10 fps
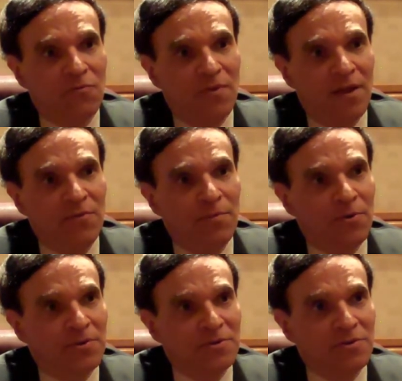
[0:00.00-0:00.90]
every
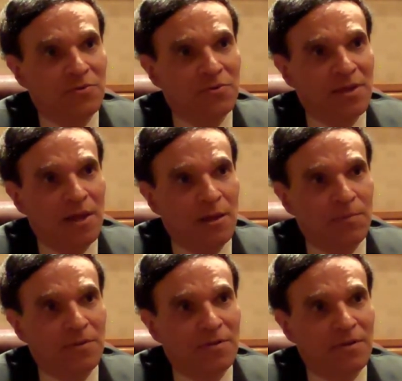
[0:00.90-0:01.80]
person who's
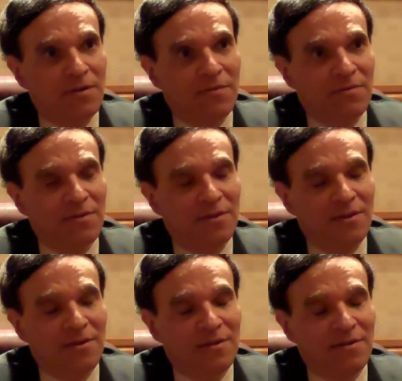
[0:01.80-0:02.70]
helped
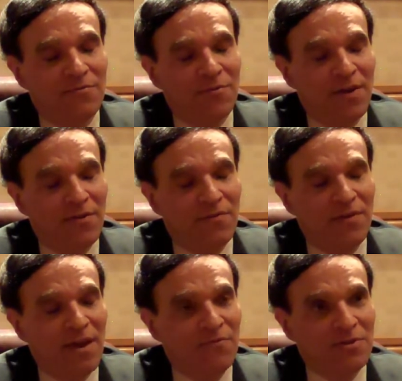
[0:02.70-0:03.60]
for
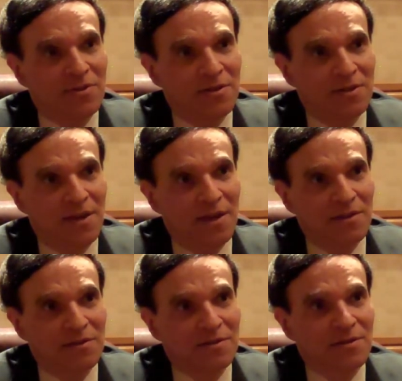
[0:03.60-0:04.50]
every such
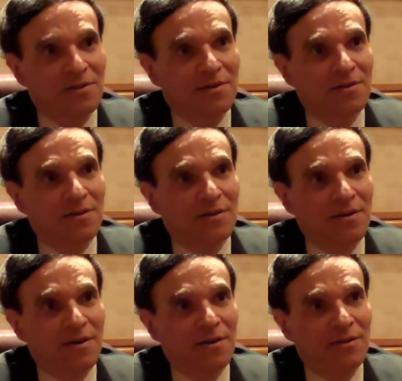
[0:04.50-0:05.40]
case,
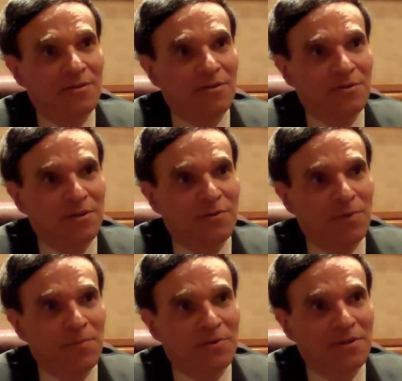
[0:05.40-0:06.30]
the legal
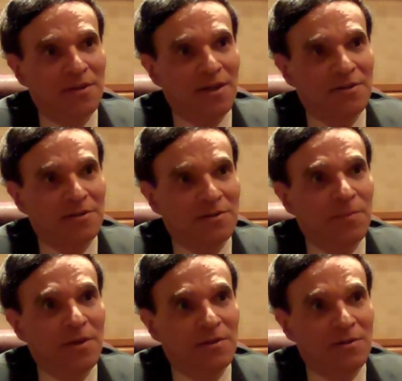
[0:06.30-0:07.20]
representation has
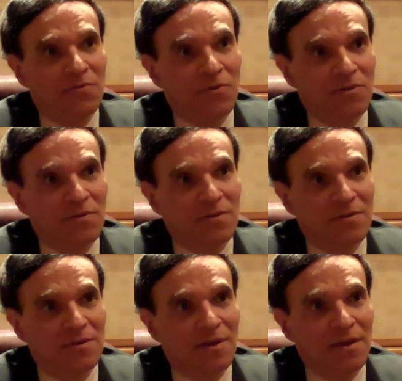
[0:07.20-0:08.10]
made a difference,
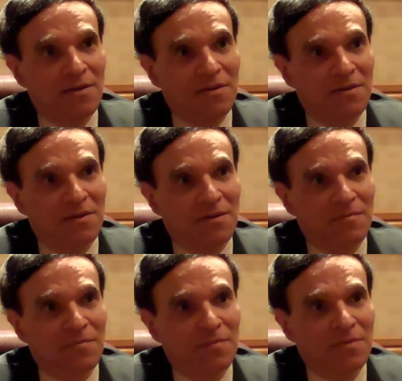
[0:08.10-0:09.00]
and
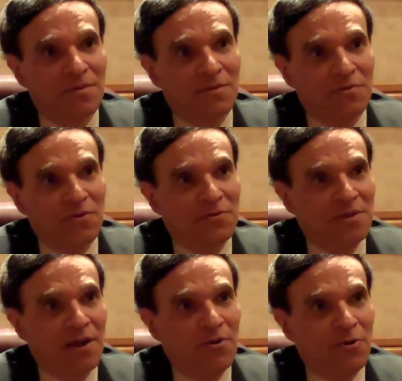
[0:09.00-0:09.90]
so it's
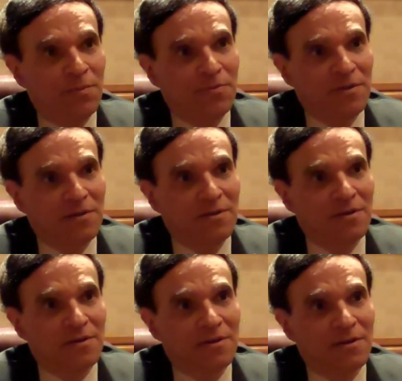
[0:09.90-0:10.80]
our hope that
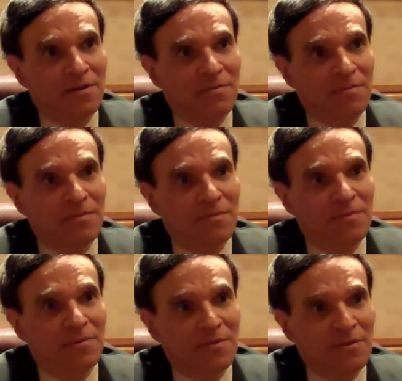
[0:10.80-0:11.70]

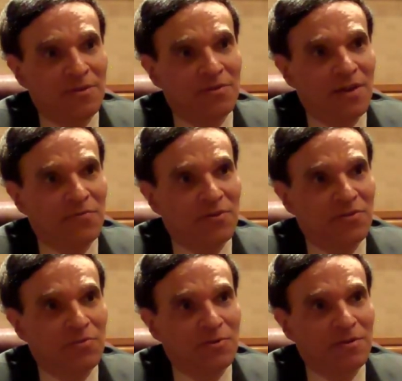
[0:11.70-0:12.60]
these
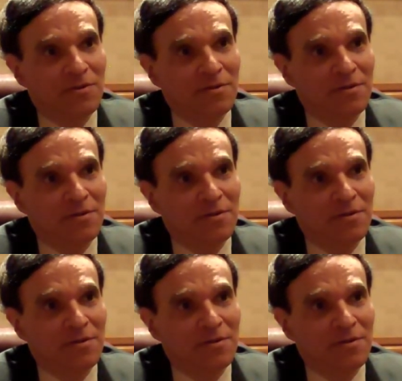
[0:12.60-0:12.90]
efforts will